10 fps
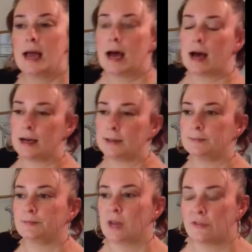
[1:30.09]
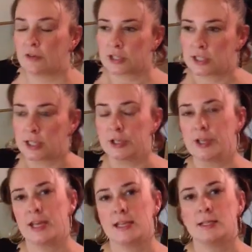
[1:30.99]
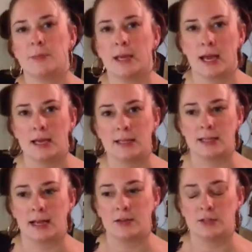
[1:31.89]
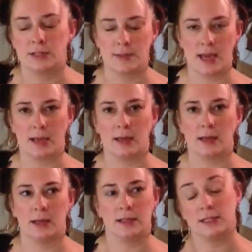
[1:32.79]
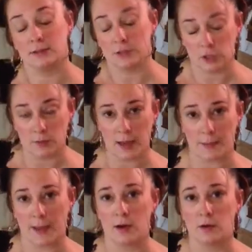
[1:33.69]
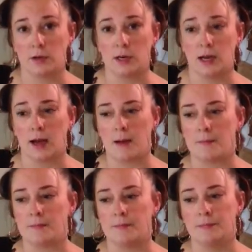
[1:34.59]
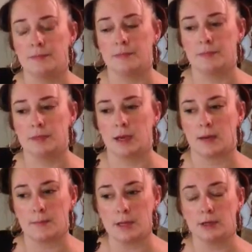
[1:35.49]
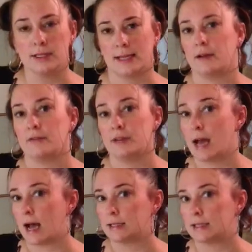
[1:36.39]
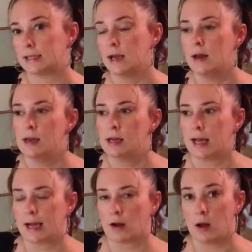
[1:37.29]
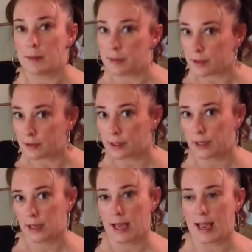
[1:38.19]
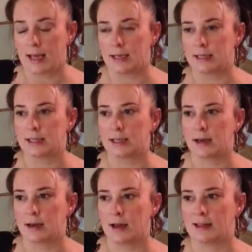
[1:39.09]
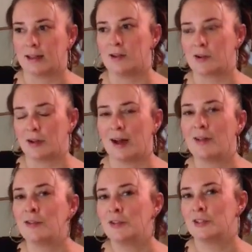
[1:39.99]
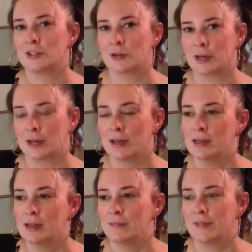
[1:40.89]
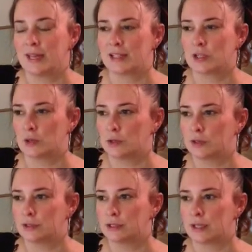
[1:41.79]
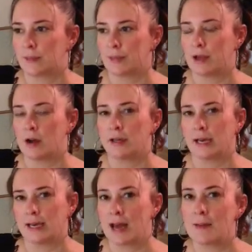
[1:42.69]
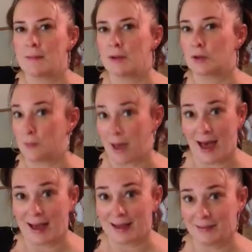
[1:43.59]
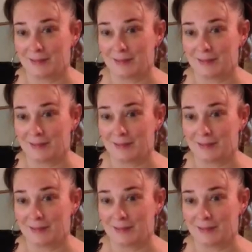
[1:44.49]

I first learned this because I used to make, and still do, make my own milks out of nuts, like almond milk. And at the local health food store, they sold something called a nut milk bag.